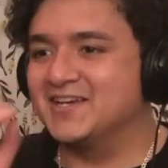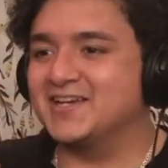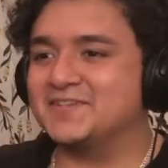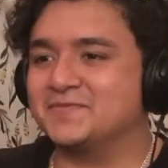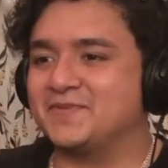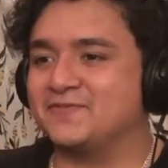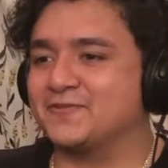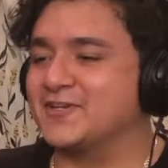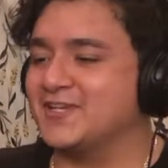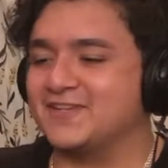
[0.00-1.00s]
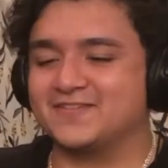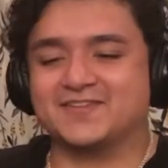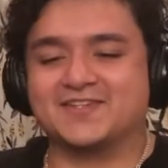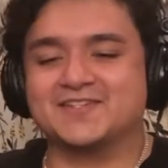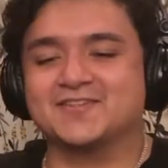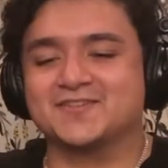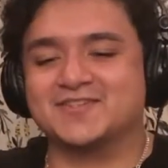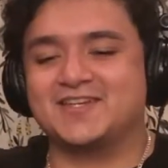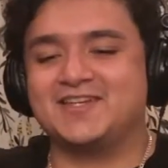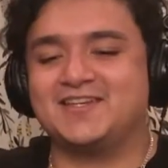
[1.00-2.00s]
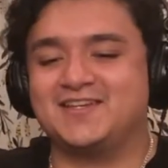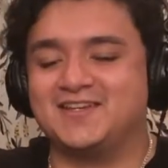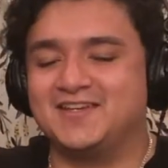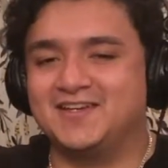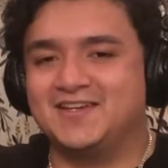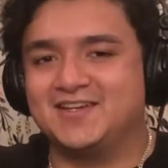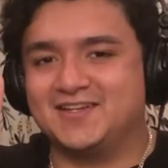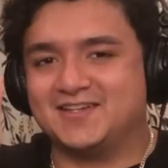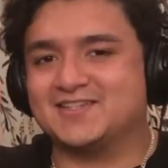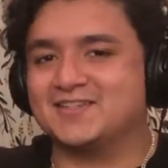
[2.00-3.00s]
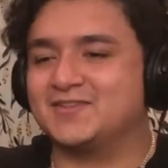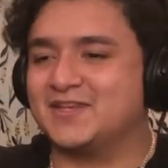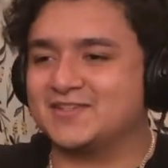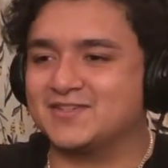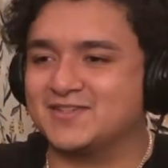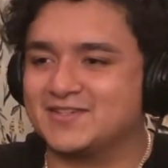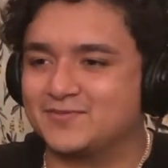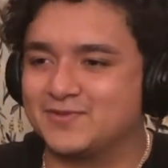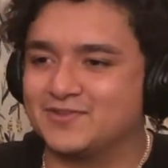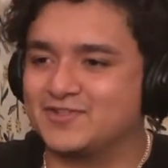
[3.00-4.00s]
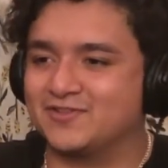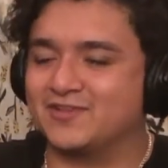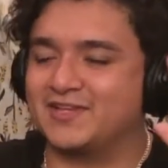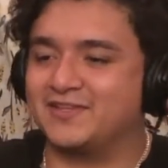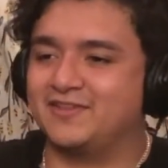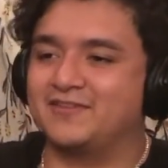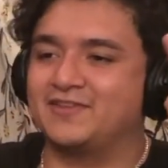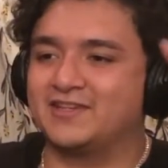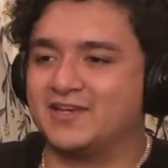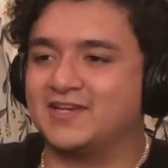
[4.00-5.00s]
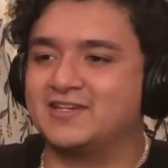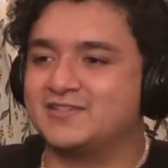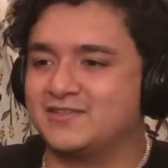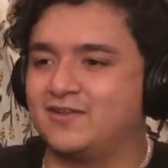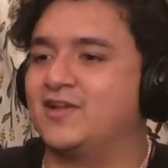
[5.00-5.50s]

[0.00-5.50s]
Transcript: It's be funny because you'll see, because in 2000, 2001, they're still like living the 90s.